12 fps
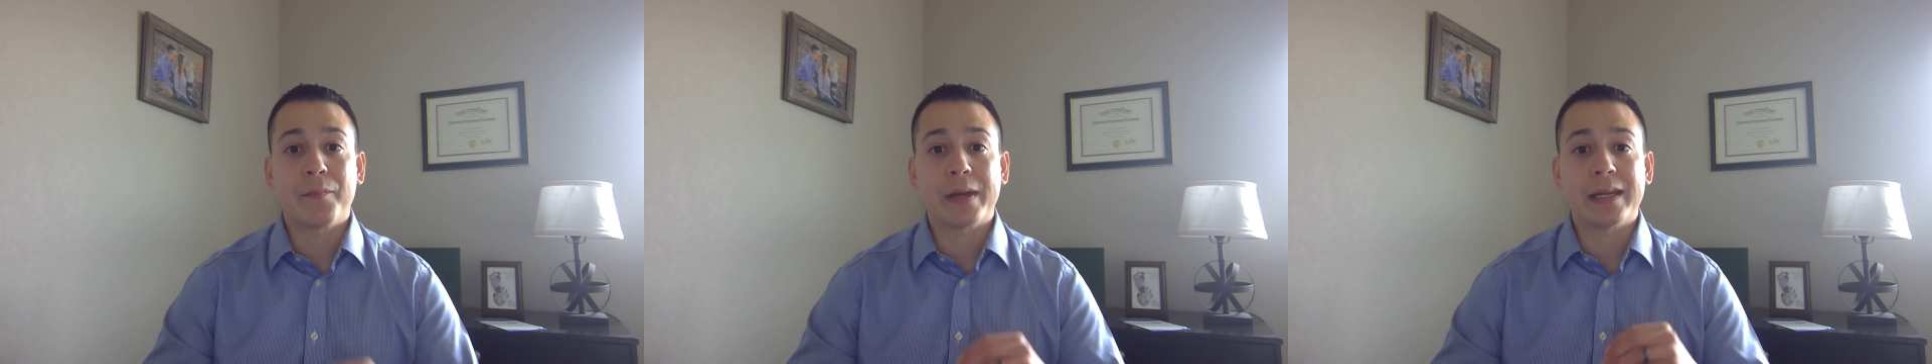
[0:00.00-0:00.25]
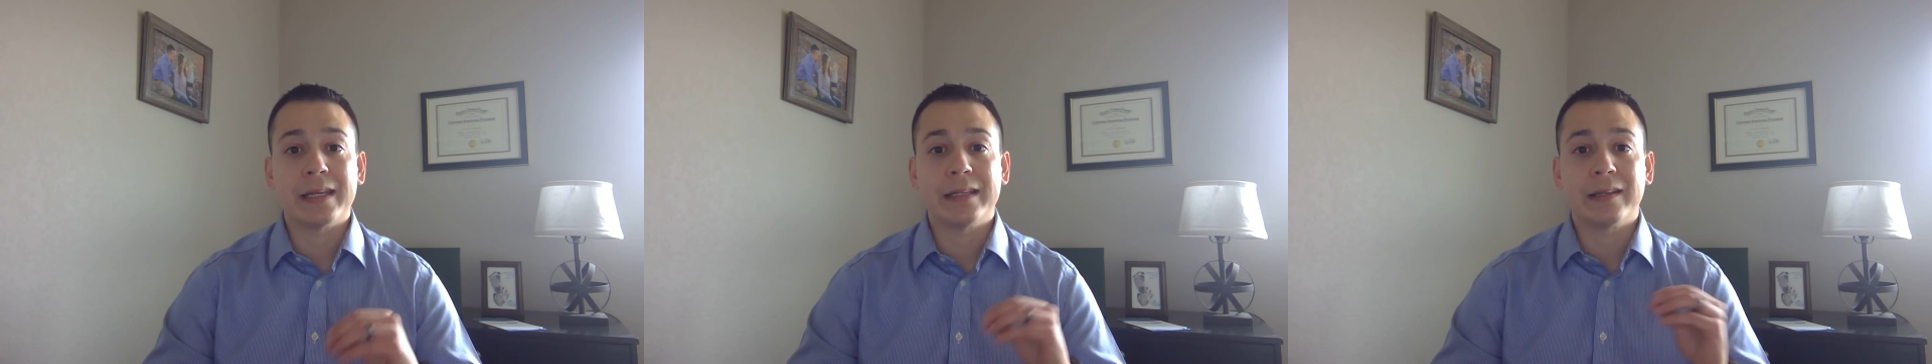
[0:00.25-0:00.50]

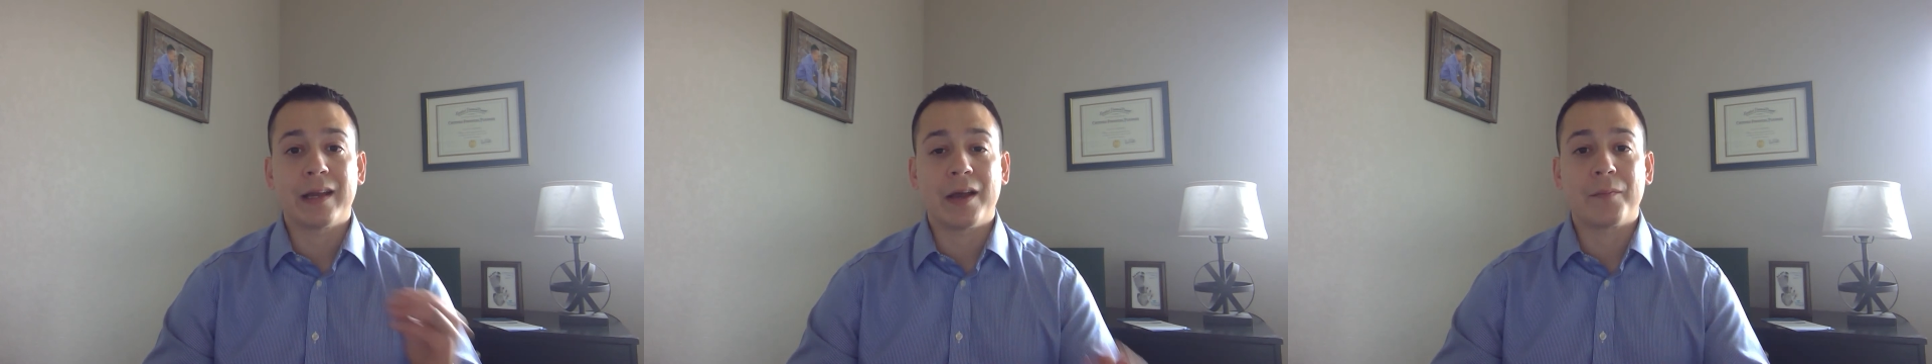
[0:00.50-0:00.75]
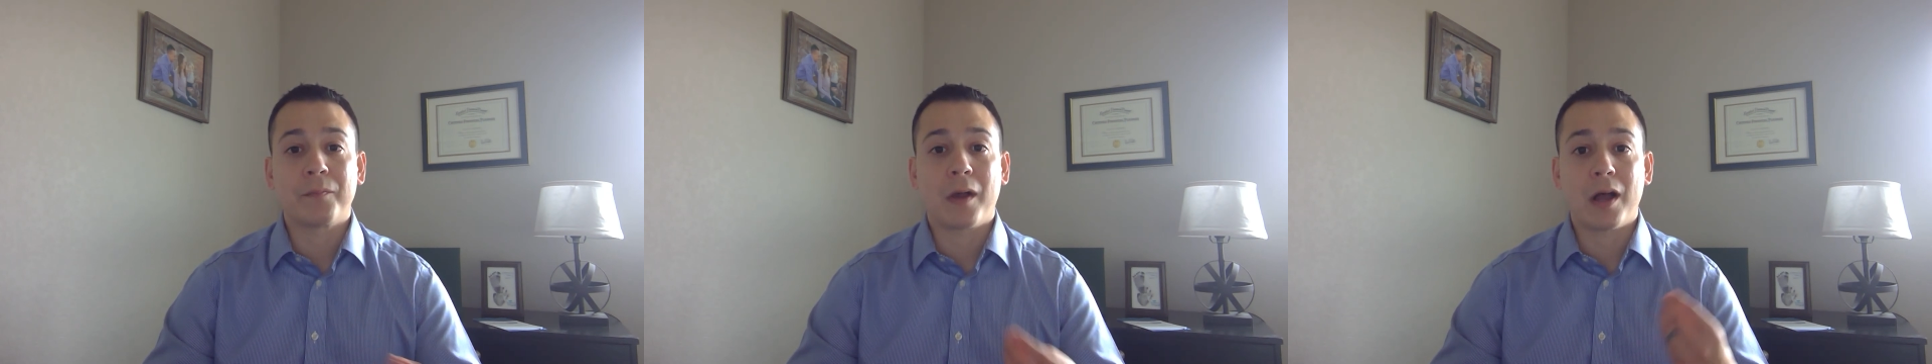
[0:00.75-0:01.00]
But
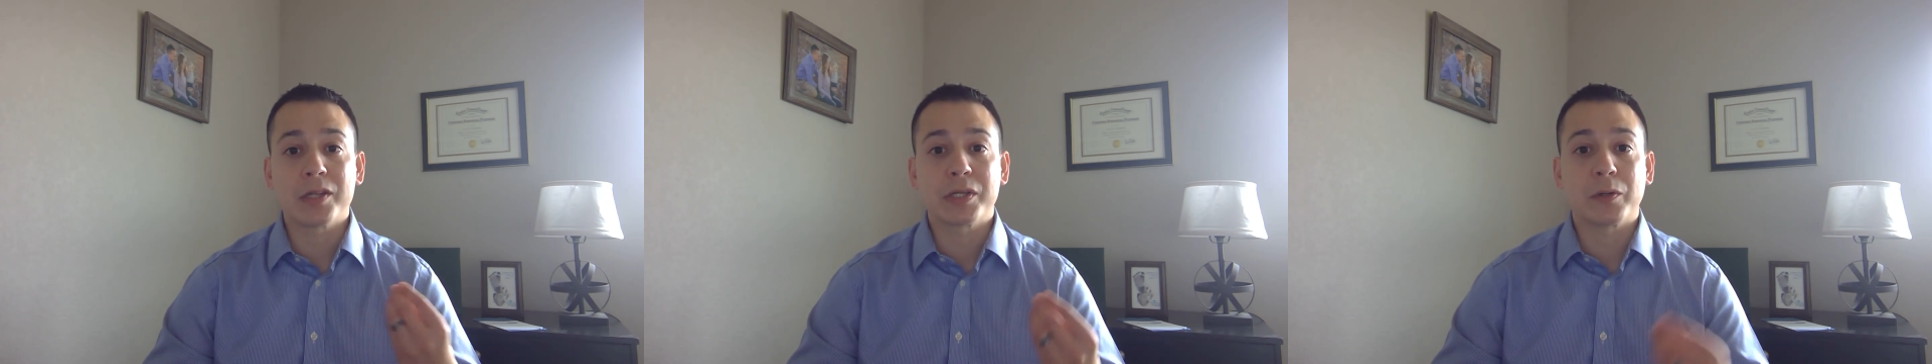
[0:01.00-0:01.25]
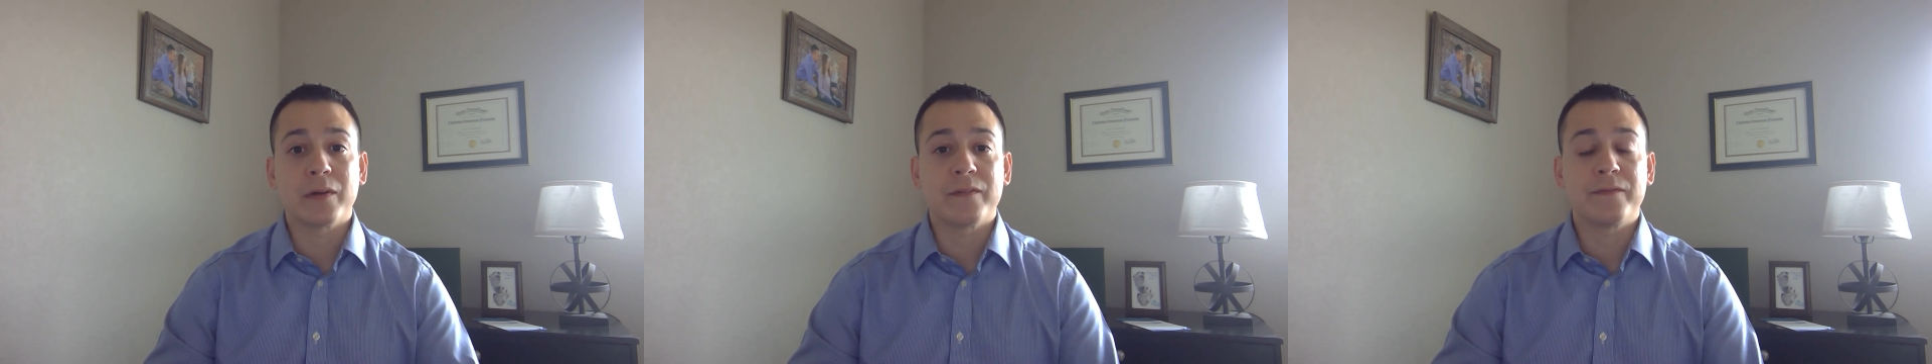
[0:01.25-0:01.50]

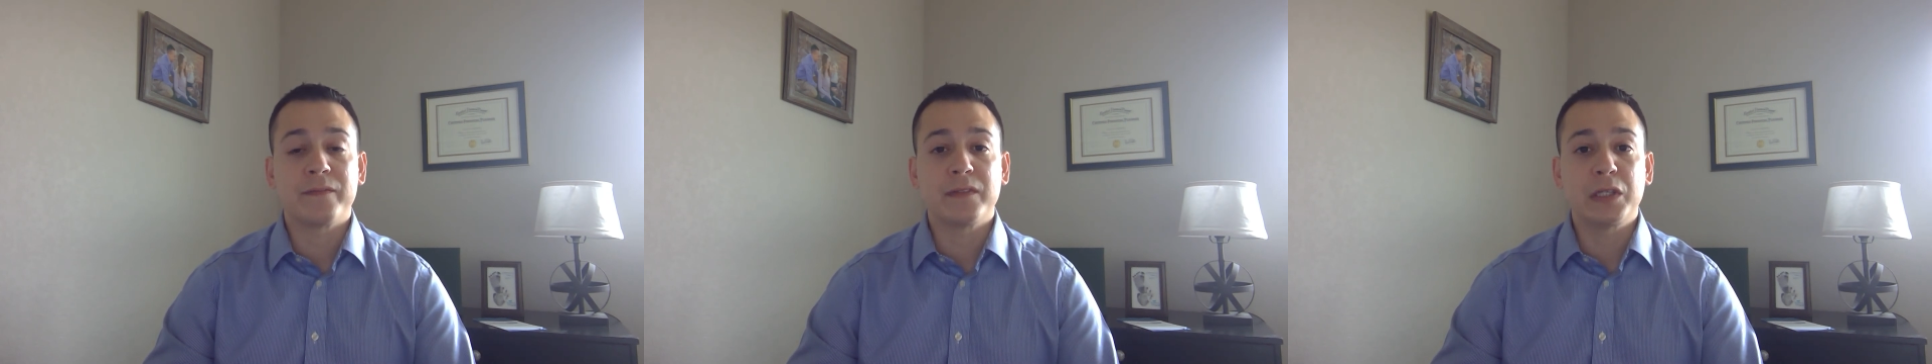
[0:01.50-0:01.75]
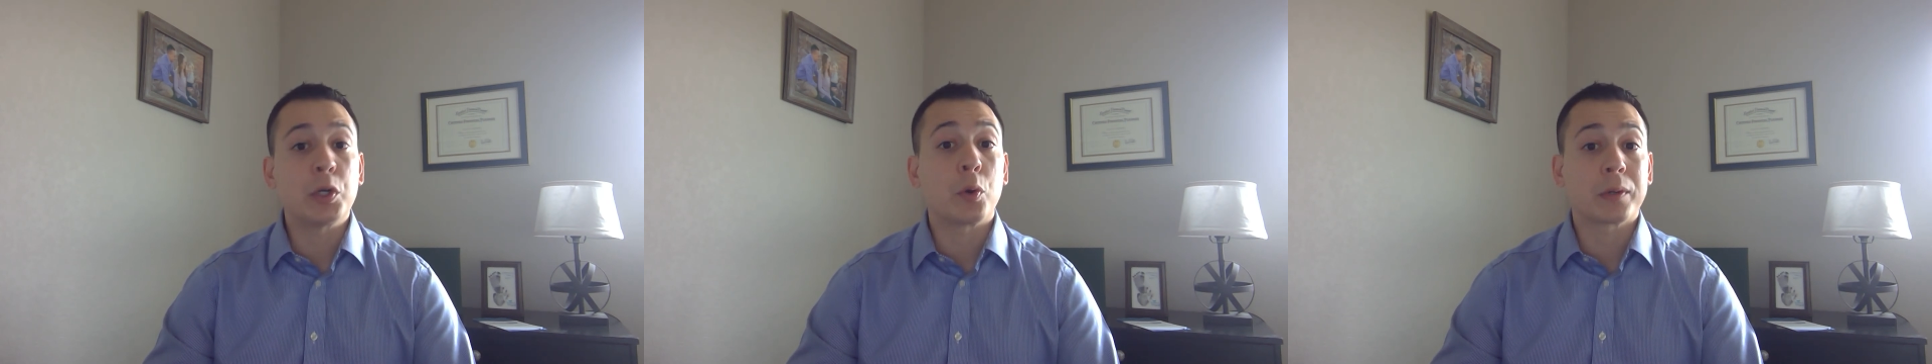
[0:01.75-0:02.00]
also, if
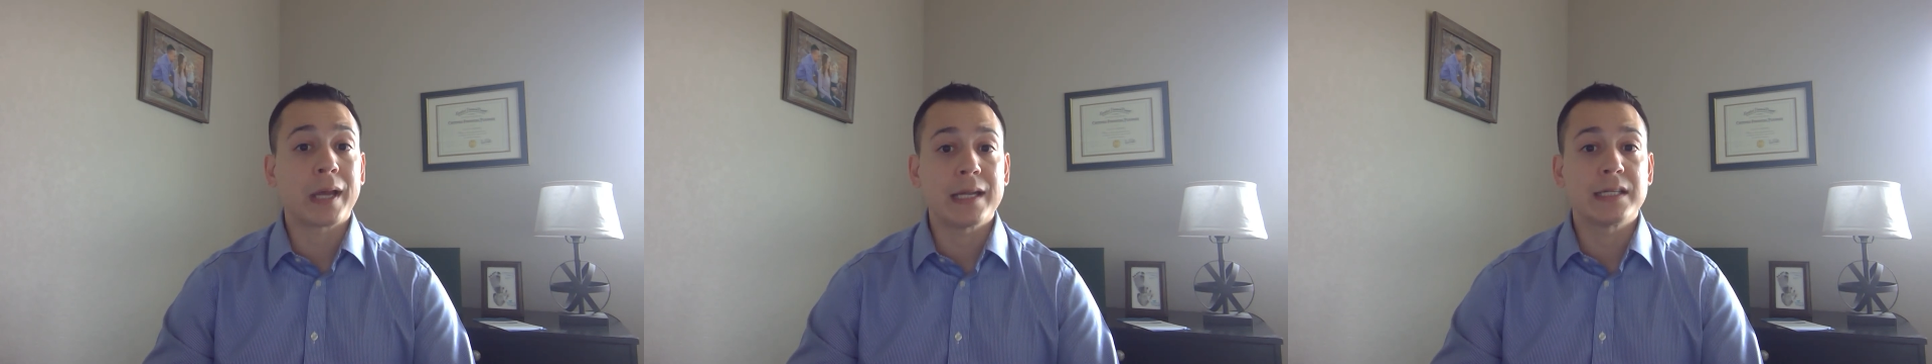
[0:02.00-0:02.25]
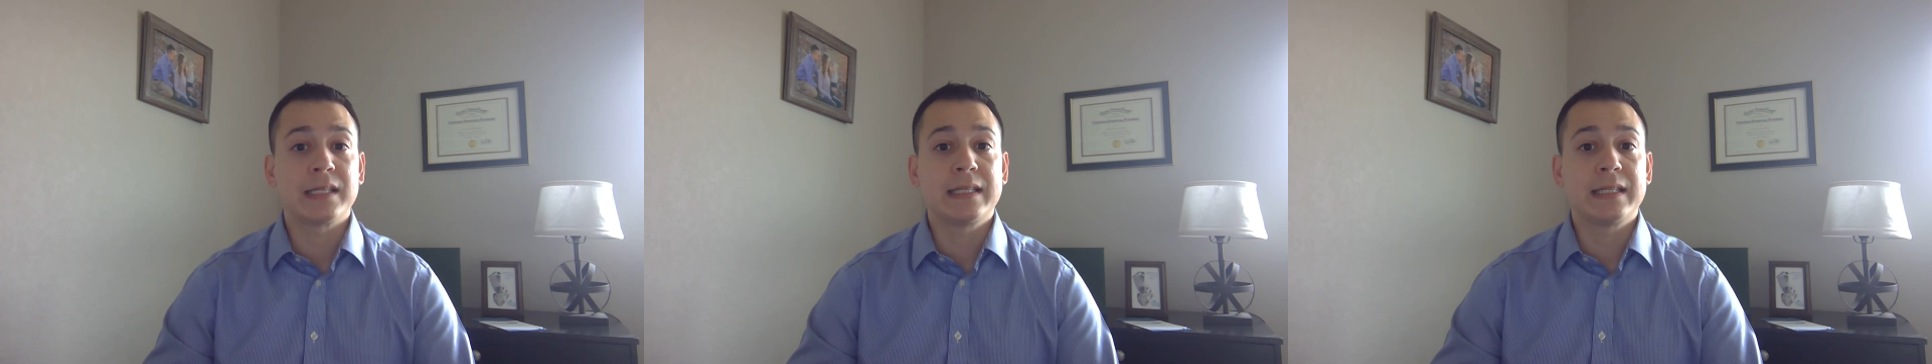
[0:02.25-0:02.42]
you don't catch